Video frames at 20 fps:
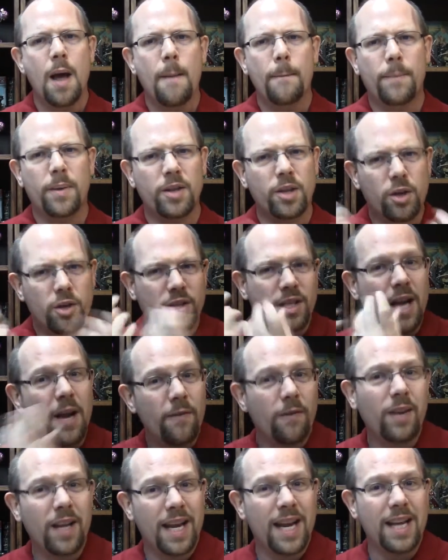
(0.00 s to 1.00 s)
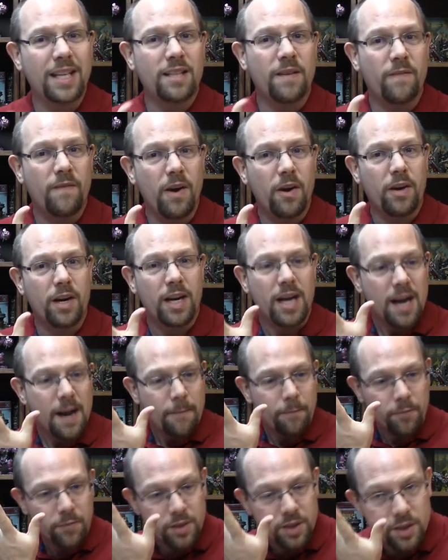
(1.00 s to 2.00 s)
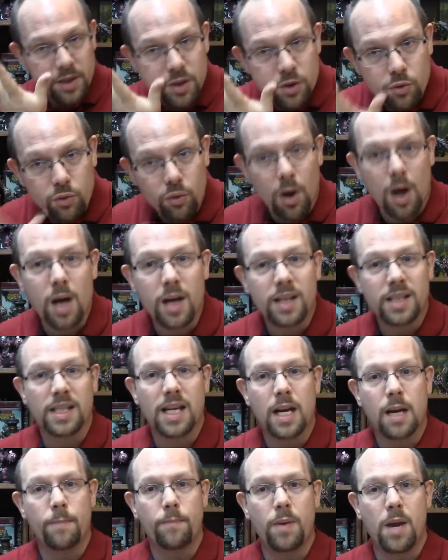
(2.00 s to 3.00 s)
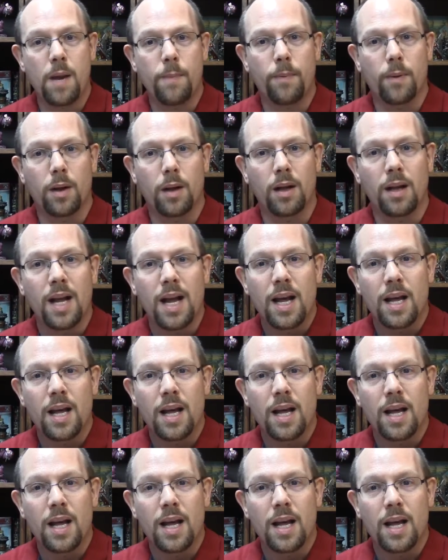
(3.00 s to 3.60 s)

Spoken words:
but there definitely is a very strong set of people